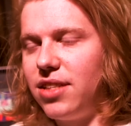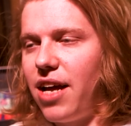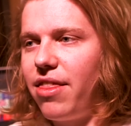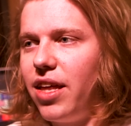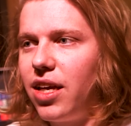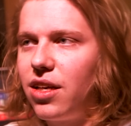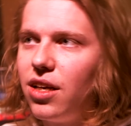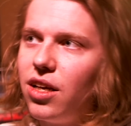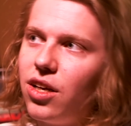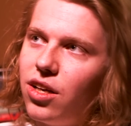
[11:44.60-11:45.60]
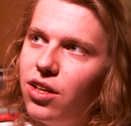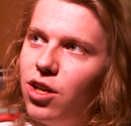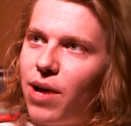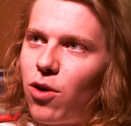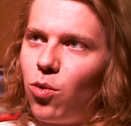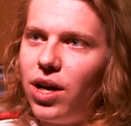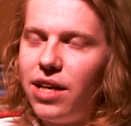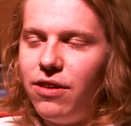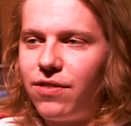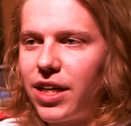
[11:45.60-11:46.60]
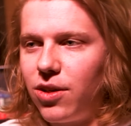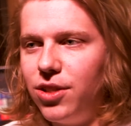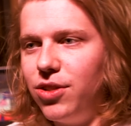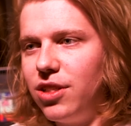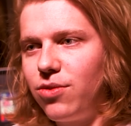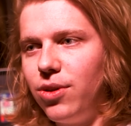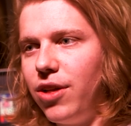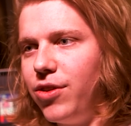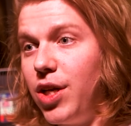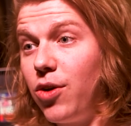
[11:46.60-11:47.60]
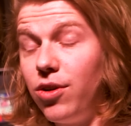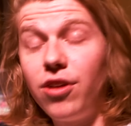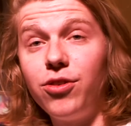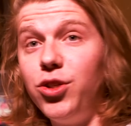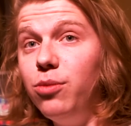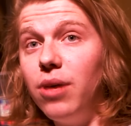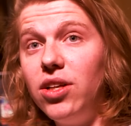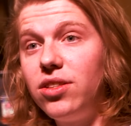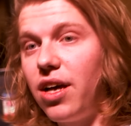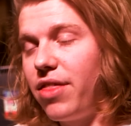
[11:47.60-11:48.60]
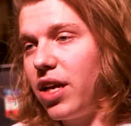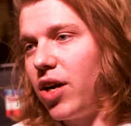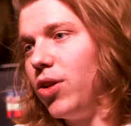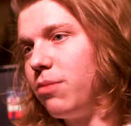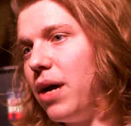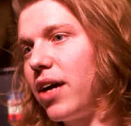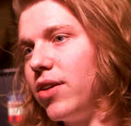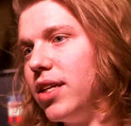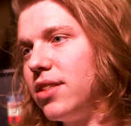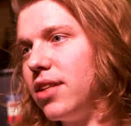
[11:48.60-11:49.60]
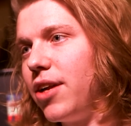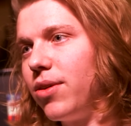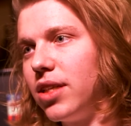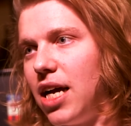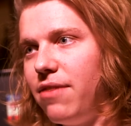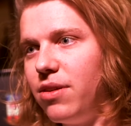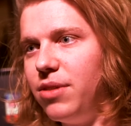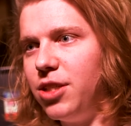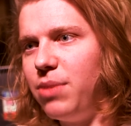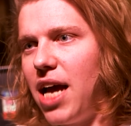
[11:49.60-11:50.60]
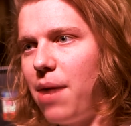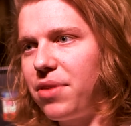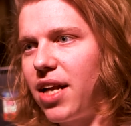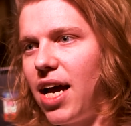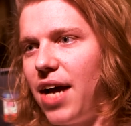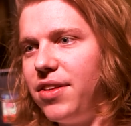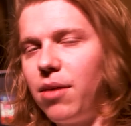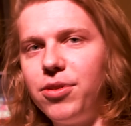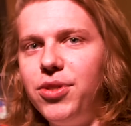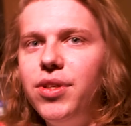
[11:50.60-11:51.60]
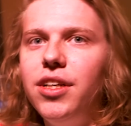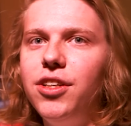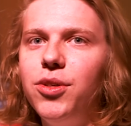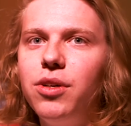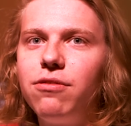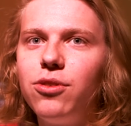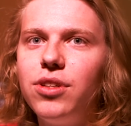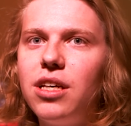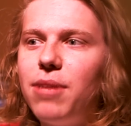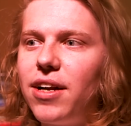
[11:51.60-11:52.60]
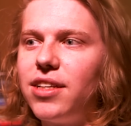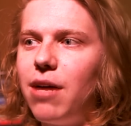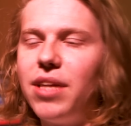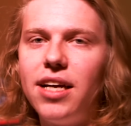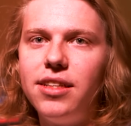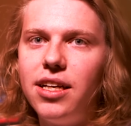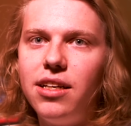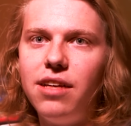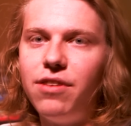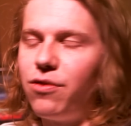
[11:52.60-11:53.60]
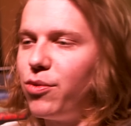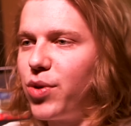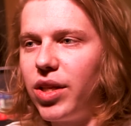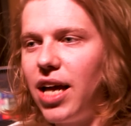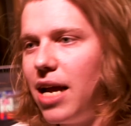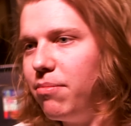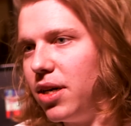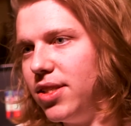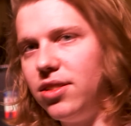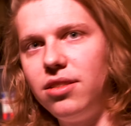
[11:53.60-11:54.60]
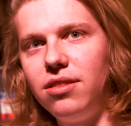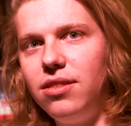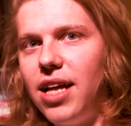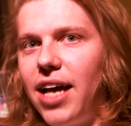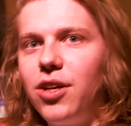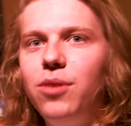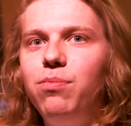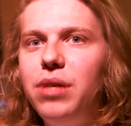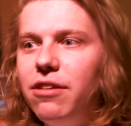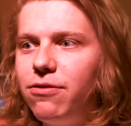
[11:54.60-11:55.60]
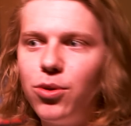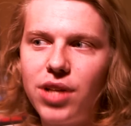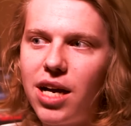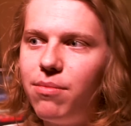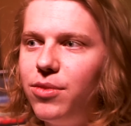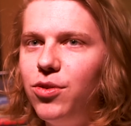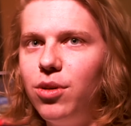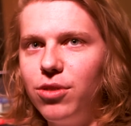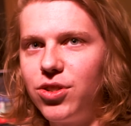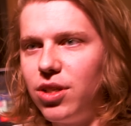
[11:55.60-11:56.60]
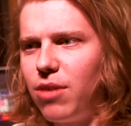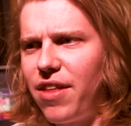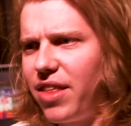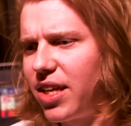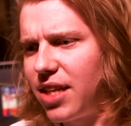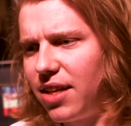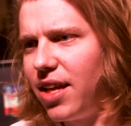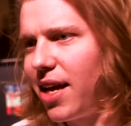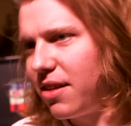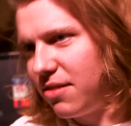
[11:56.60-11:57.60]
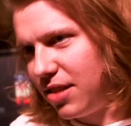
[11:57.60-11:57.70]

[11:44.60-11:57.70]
And I think no matter what, even if I can only do this for another year or another 2 months, I think I'll look back on this later in life and just be happy that I had the opportunity to do it for the amount of time that I did. Even if it was only 8 months that I could be a full-time YouTuber and streamer, I think that like